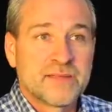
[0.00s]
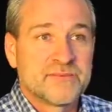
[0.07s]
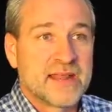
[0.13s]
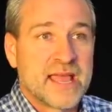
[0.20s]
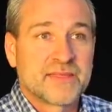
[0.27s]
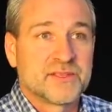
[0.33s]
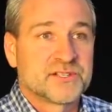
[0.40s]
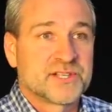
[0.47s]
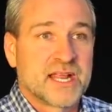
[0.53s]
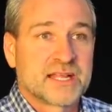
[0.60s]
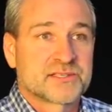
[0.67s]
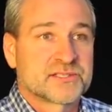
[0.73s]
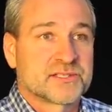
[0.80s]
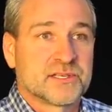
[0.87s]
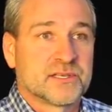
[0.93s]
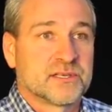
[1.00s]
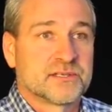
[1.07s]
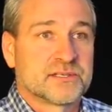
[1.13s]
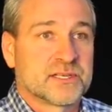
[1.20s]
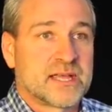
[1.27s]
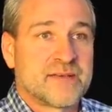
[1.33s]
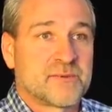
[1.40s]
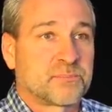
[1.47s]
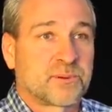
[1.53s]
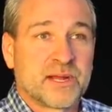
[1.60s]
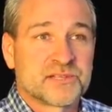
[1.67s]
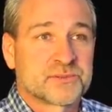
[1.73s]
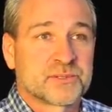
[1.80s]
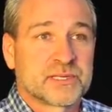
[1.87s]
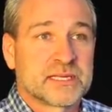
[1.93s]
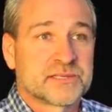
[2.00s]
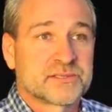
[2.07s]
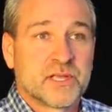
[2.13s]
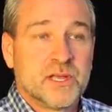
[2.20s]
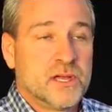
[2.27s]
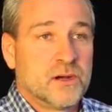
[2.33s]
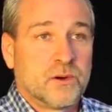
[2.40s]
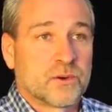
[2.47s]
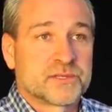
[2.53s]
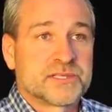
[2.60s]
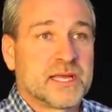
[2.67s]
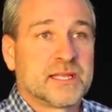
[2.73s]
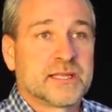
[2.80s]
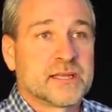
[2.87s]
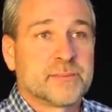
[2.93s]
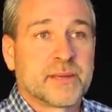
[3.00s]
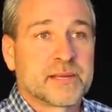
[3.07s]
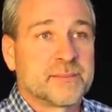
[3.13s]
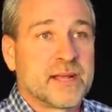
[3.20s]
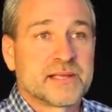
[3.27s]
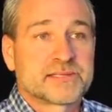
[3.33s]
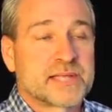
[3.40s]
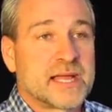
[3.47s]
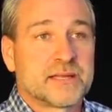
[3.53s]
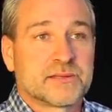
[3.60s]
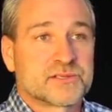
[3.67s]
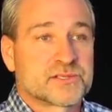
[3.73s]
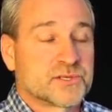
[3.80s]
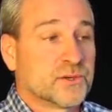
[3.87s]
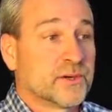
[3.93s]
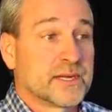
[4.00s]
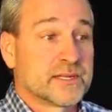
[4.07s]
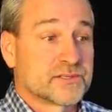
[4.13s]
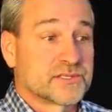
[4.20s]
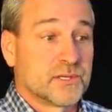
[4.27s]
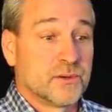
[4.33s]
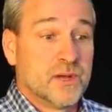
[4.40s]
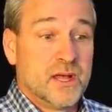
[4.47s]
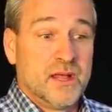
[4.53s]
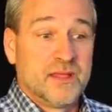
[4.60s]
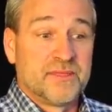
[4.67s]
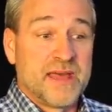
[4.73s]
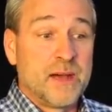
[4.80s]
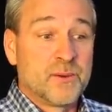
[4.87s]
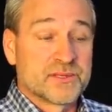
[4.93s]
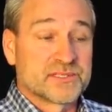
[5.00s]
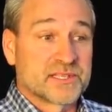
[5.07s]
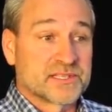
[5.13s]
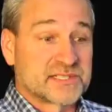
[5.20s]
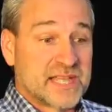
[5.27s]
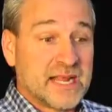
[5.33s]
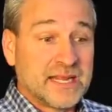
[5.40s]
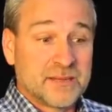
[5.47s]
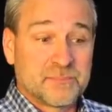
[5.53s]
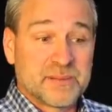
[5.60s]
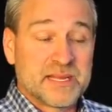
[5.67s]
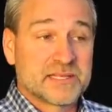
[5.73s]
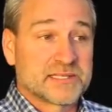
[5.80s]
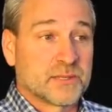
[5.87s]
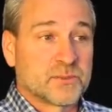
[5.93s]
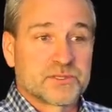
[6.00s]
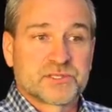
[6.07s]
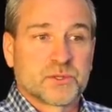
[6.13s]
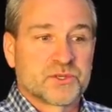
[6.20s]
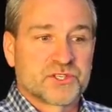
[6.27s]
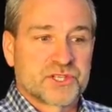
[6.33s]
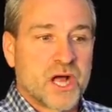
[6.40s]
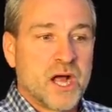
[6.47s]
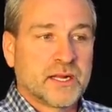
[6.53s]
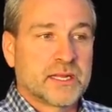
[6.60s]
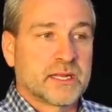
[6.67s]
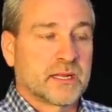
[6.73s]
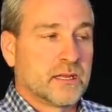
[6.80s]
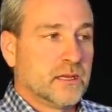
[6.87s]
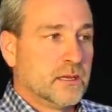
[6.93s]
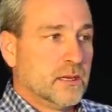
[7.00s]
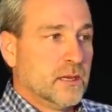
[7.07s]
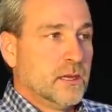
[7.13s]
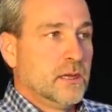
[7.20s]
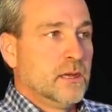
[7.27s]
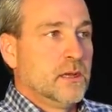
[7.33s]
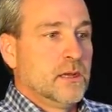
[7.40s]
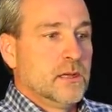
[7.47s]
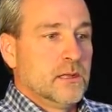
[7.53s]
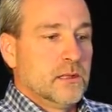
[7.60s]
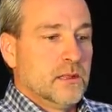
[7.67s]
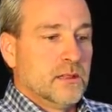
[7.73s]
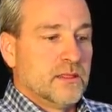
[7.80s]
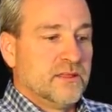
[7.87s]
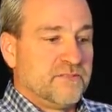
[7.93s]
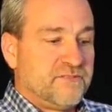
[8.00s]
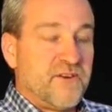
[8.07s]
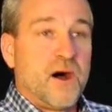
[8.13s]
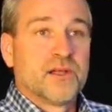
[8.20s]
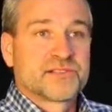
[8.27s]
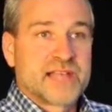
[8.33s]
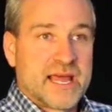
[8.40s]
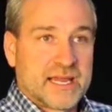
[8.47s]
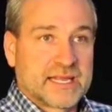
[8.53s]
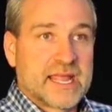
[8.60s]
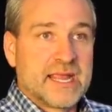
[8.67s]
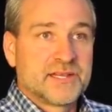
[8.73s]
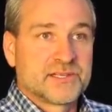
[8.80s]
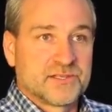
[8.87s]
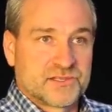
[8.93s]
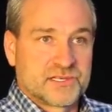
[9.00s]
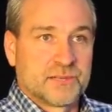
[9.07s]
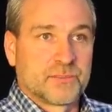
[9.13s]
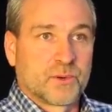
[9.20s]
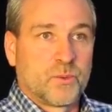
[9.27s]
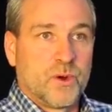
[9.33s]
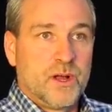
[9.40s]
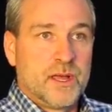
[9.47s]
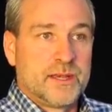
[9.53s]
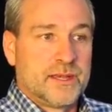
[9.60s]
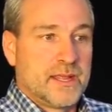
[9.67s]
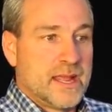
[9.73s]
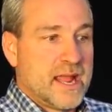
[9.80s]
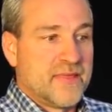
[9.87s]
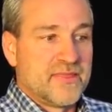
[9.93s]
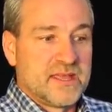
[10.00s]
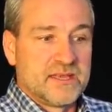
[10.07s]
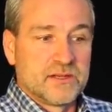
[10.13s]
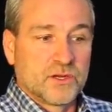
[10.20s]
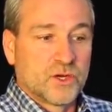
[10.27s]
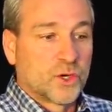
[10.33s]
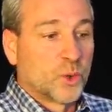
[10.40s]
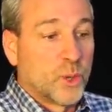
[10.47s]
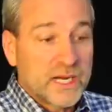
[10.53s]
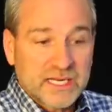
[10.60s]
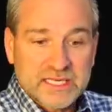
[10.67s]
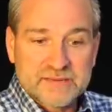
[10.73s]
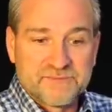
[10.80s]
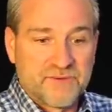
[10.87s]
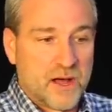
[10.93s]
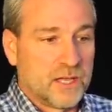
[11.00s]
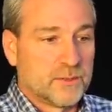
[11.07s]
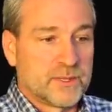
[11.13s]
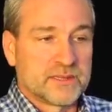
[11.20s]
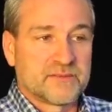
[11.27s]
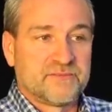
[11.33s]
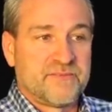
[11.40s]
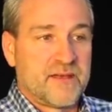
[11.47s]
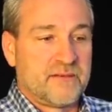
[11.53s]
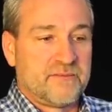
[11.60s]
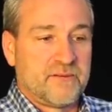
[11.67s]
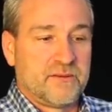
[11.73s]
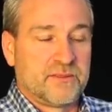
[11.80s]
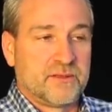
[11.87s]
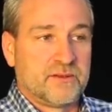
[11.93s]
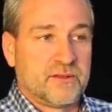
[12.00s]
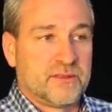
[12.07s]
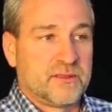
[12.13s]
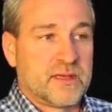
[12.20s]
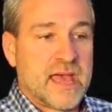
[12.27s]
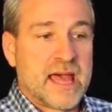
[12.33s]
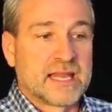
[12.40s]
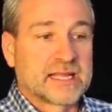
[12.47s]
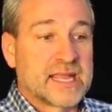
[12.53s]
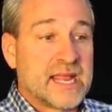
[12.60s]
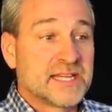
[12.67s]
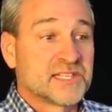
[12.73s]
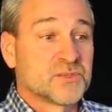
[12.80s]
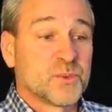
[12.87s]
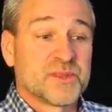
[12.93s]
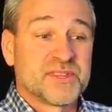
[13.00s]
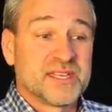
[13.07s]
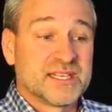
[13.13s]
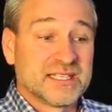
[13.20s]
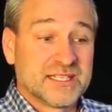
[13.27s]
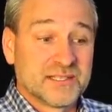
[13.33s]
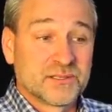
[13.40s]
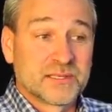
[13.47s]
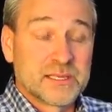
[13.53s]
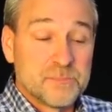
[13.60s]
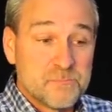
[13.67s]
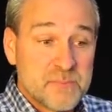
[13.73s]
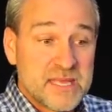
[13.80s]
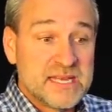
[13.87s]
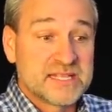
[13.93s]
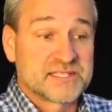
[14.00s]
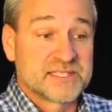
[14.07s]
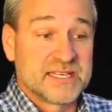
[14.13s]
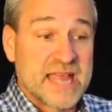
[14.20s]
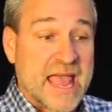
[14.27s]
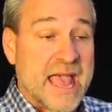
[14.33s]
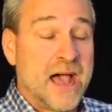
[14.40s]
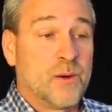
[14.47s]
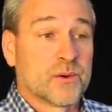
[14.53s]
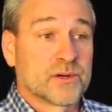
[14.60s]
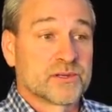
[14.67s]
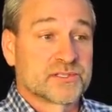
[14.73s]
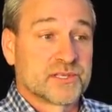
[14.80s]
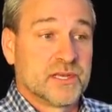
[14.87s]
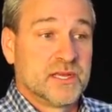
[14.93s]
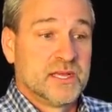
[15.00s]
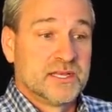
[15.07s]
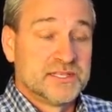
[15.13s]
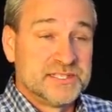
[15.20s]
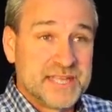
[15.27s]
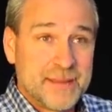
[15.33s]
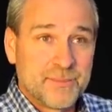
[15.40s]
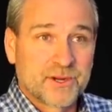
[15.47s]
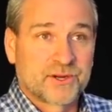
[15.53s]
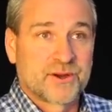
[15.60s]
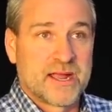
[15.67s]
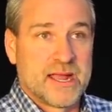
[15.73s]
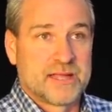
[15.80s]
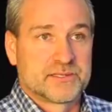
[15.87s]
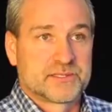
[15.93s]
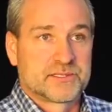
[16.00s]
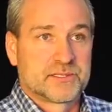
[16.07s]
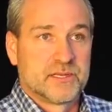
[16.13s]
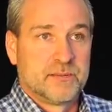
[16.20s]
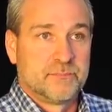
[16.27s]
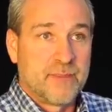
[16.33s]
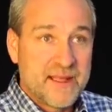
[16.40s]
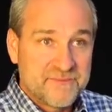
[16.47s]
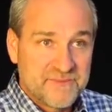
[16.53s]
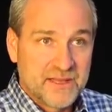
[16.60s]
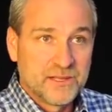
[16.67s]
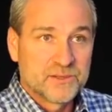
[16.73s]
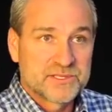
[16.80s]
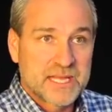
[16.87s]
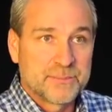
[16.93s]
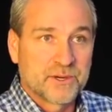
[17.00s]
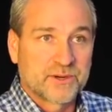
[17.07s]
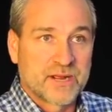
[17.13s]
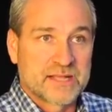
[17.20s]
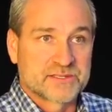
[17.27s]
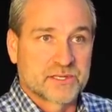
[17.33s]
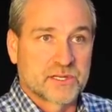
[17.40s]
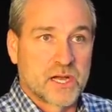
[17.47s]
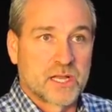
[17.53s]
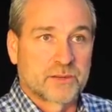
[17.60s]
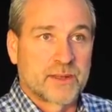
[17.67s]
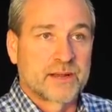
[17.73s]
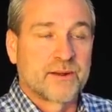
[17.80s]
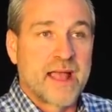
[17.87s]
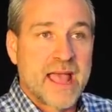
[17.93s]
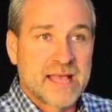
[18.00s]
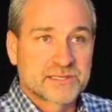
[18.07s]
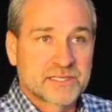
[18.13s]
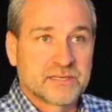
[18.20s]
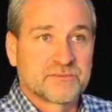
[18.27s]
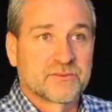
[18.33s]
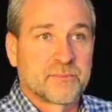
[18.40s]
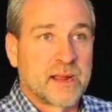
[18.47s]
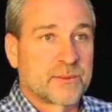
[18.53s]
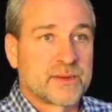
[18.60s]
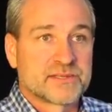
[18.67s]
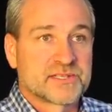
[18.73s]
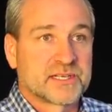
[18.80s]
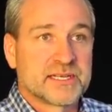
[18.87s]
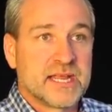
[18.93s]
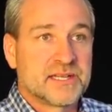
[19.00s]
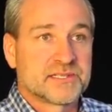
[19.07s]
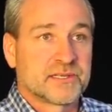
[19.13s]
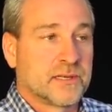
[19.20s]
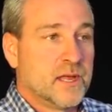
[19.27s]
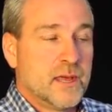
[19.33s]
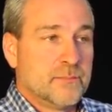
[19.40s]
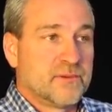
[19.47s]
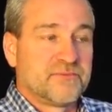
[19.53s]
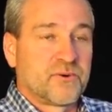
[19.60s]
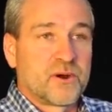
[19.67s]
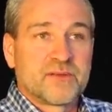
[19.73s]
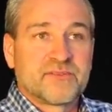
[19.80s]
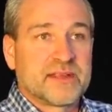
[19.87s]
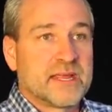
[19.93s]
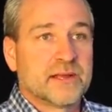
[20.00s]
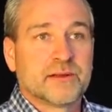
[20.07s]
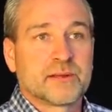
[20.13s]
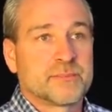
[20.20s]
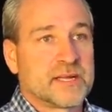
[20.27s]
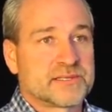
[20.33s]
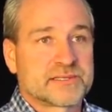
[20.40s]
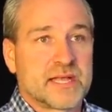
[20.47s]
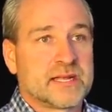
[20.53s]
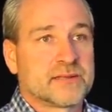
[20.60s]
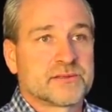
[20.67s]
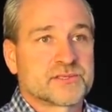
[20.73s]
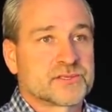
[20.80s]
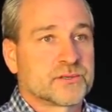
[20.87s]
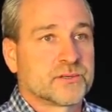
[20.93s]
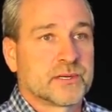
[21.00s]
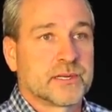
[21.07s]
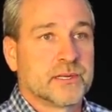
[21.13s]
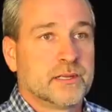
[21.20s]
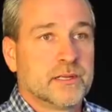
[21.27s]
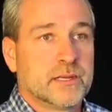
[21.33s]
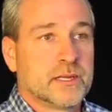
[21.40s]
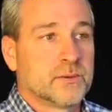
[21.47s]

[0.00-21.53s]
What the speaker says: I even had the chance to have a press release or tell anybody my side of the story. And so that was the second piece that was so shocking. The false allegations, number one, and then quickly following the allegation, within literally minutes and hours, Democrats, my fellow Democrats in Colorado asking for my resignation before even hearing my side of the story.